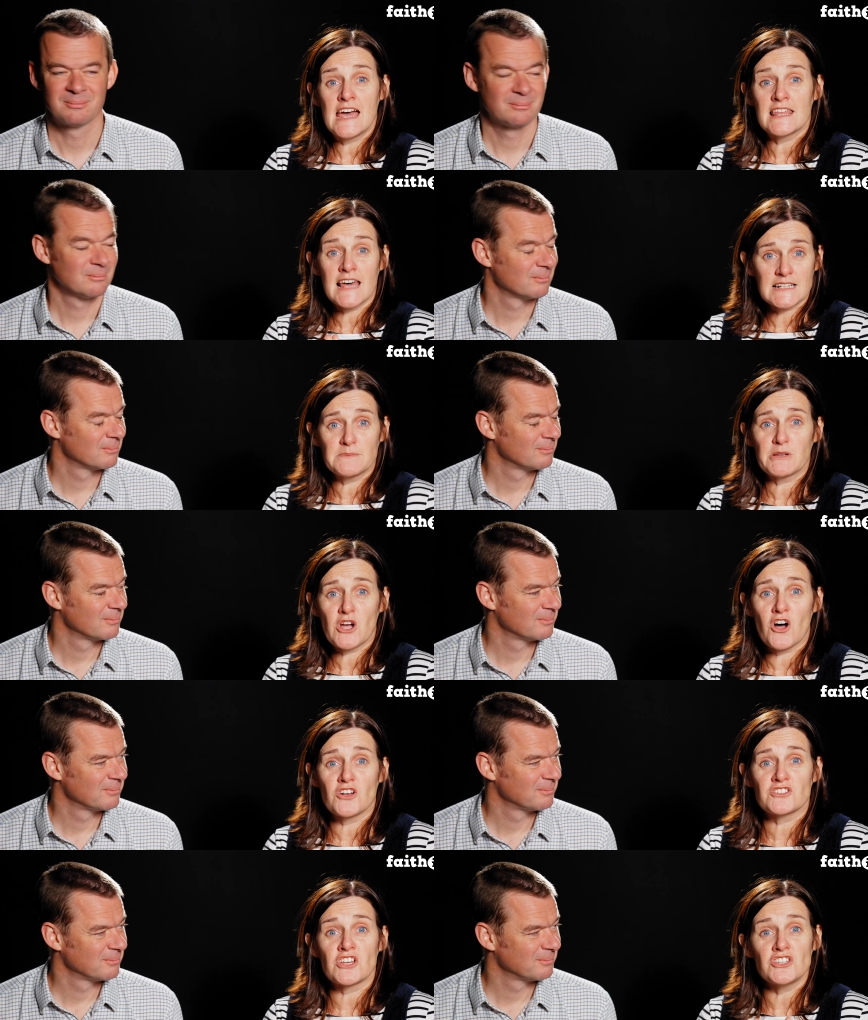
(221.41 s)
Speaker 1: That's
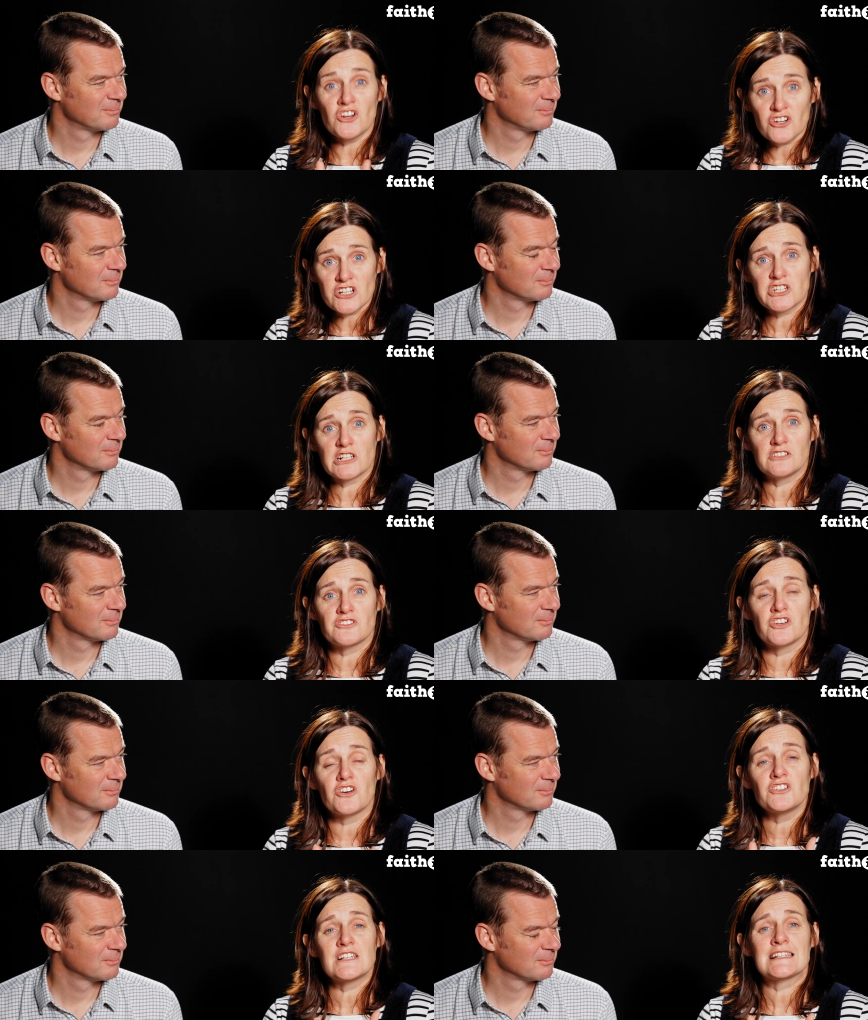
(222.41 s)
because younger children
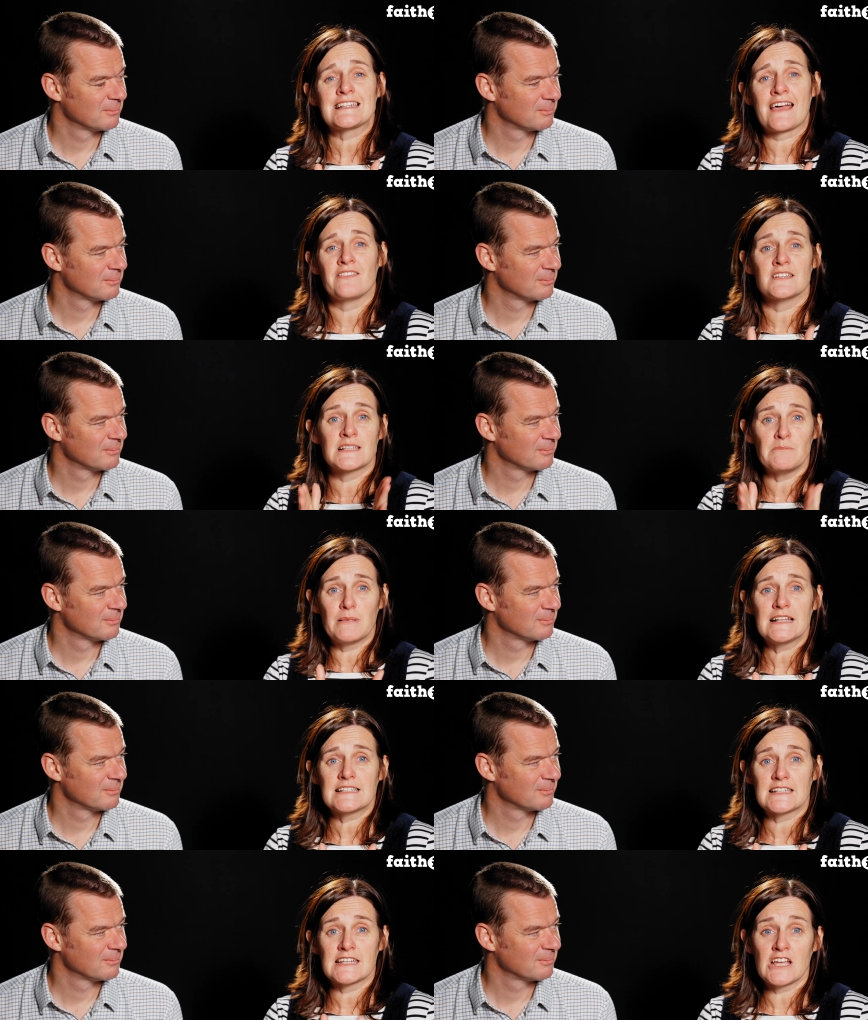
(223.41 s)
understand the
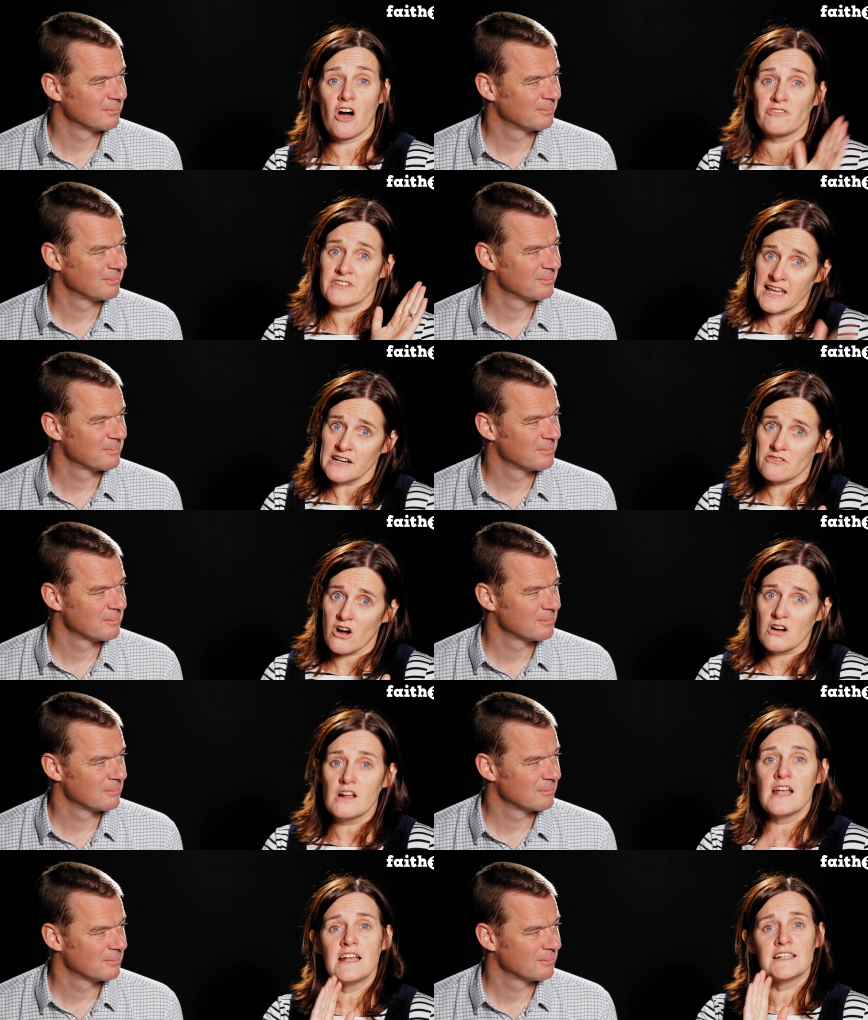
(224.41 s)
simplicity of get it
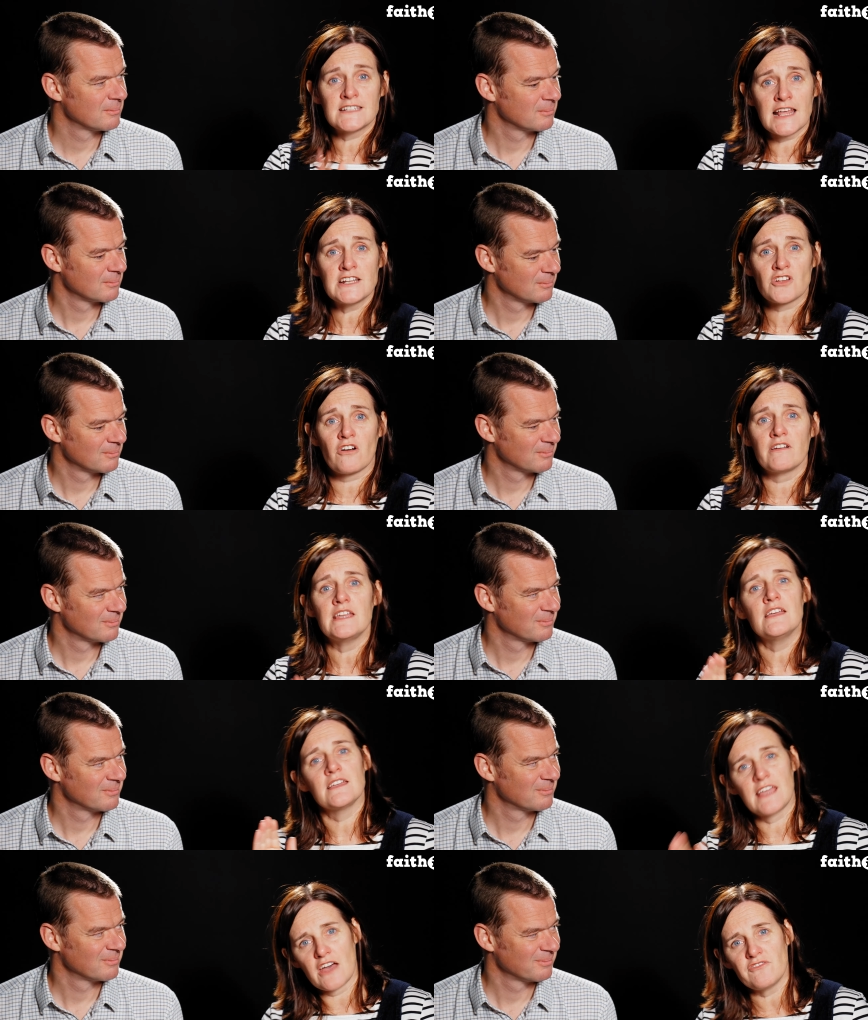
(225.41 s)
wrong, say sorry,
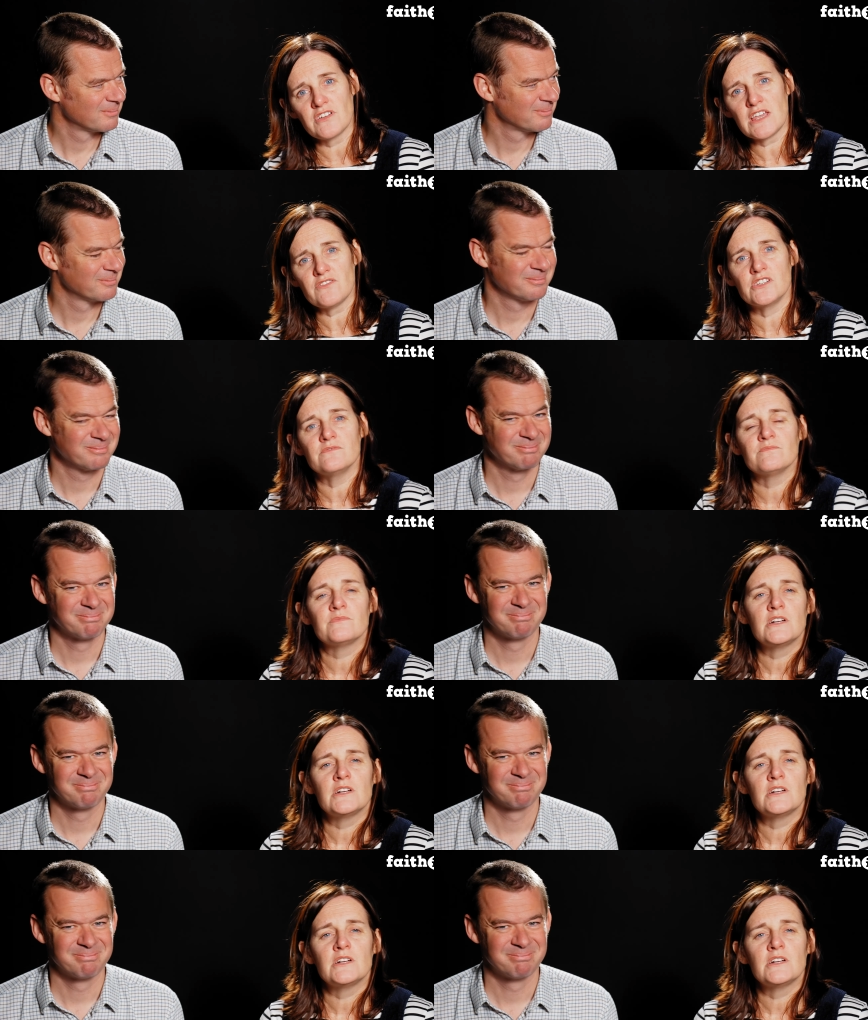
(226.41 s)
get forgiven.